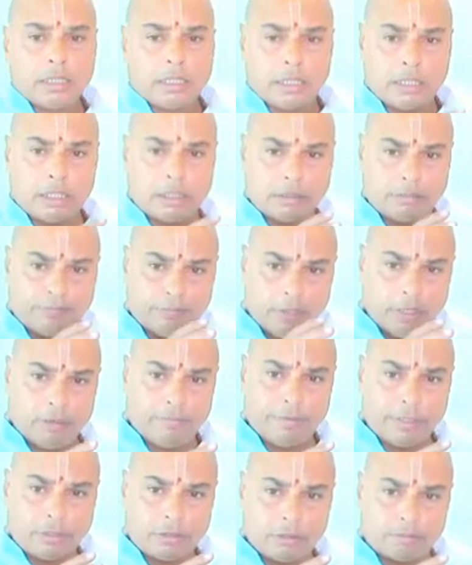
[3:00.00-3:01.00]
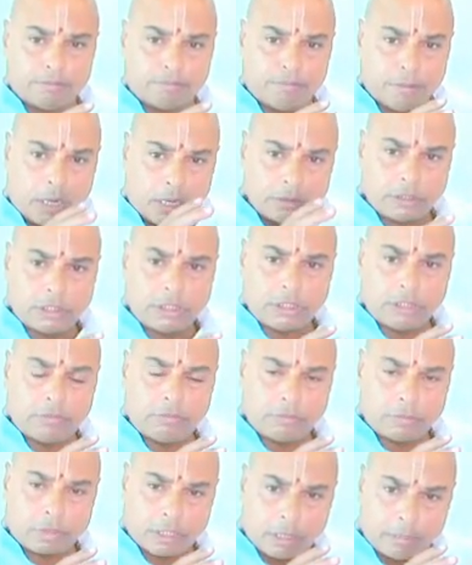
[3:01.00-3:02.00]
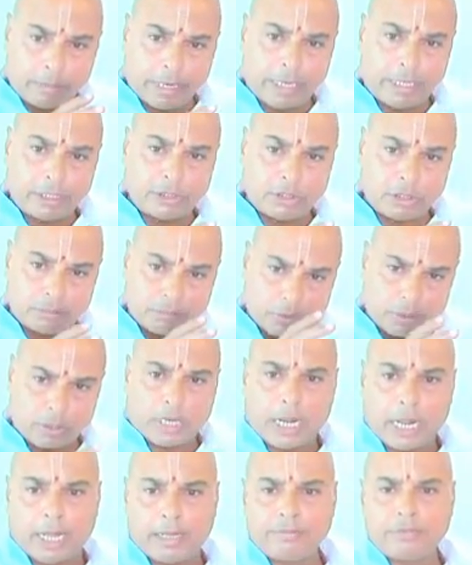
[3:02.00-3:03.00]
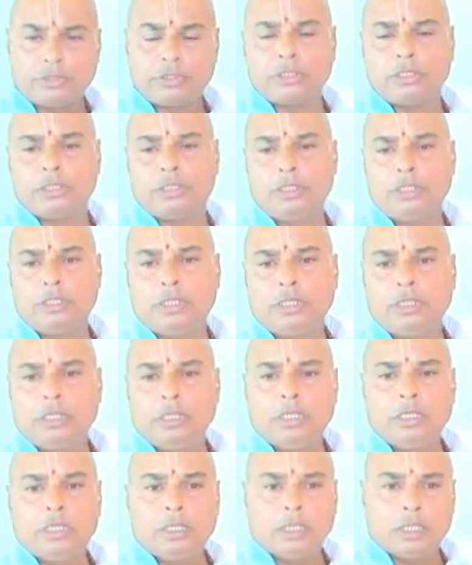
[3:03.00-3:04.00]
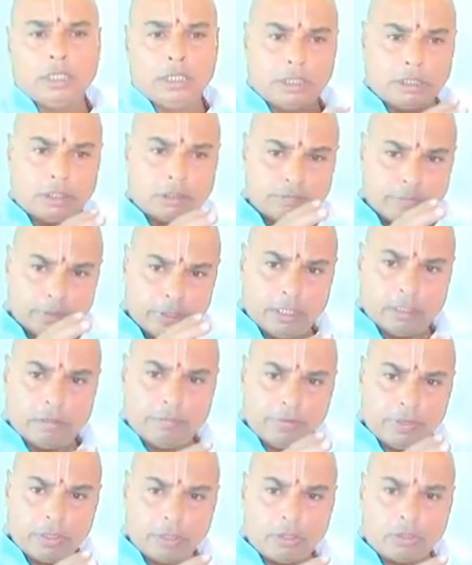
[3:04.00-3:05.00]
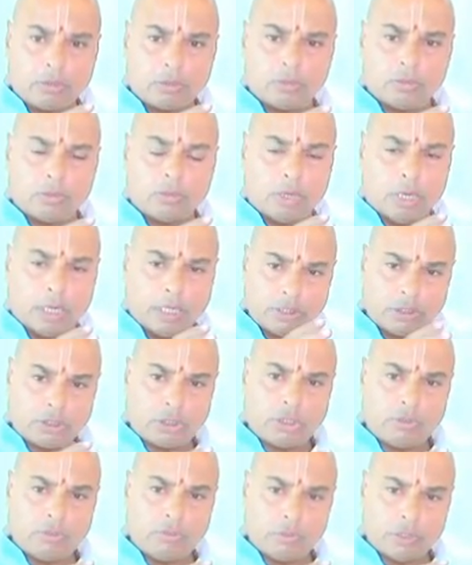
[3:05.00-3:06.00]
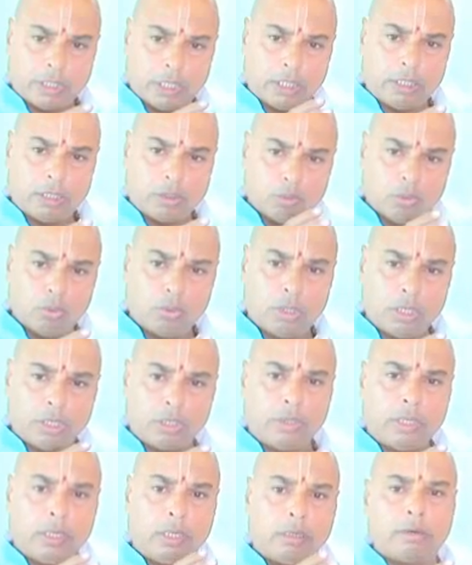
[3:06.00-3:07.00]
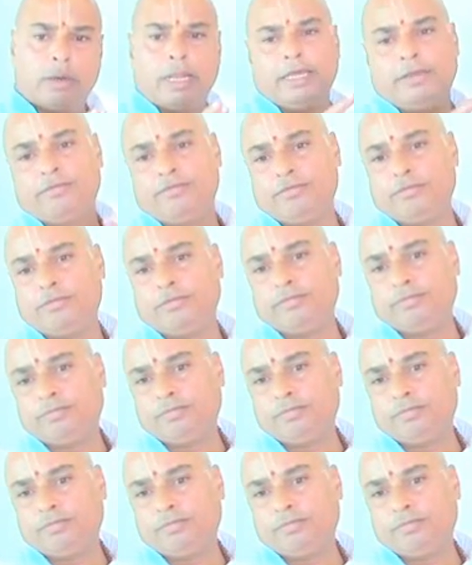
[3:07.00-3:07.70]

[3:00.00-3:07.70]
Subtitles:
is filled with the positive commands and programs, it is very difficult to achieve any goal in your life.